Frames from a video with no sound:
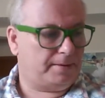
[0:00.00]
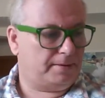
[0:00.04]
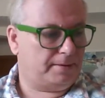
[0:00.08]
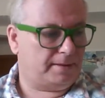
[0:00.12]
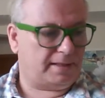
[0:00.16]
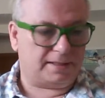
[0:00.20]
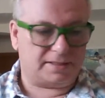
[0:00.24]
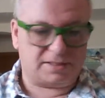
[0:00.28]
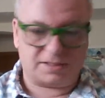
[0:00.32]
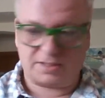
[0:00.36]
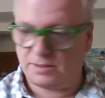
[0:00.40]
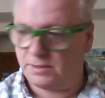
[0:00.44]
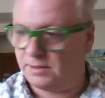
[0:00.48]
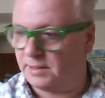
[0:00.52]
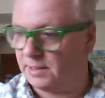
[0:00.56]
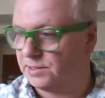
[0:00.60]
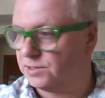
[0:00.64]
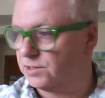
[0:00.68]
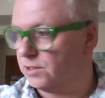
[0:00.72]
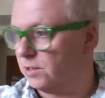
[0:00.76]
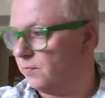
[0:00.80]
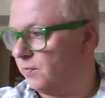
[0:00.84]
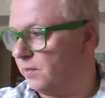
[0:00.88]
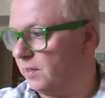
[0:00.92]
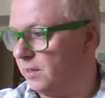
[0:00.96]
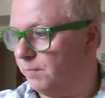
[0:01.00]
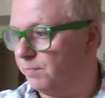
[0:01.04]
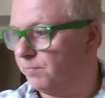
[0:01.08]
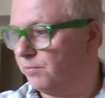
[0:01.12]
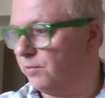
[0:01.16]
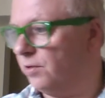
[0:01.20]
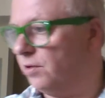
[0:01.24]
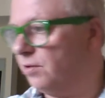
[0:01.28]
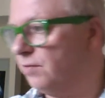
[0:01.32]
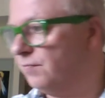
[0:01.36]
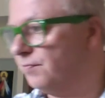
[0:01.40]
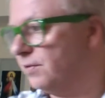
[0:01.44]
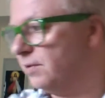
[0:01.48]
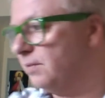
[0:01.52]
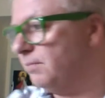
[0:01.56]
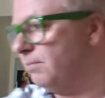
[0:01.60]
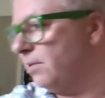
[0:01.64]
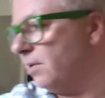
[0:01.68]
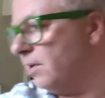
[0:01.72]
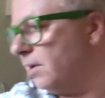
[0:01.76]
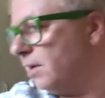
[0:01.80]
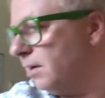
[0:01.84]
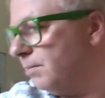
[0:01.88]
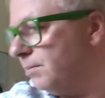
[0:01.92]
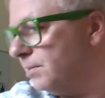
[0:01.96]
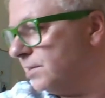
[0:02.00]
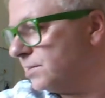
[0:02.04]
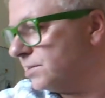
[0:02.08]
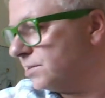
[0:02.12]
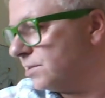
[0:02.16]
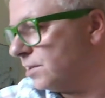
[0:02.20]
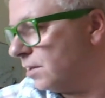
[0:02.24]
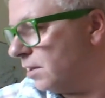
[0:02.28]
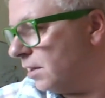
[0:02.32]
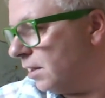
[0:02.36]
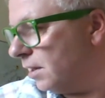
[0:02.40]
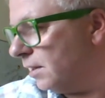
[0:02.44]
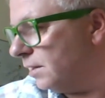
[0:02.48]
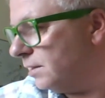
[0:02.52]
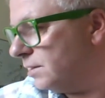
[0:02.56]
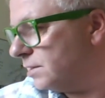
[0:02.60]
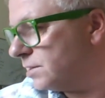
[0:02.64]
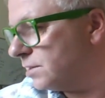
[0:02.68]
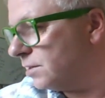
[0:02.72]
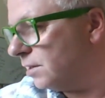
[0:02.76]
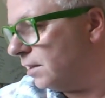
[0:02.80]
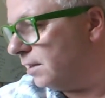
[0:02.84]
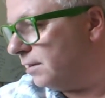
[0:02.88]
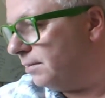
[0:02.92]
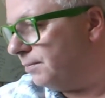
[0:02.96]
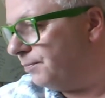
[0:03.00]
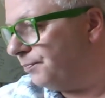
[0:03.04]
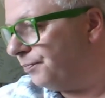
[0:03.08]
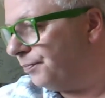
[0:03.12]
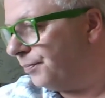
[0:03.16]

That's already proven by Mr. Einstein.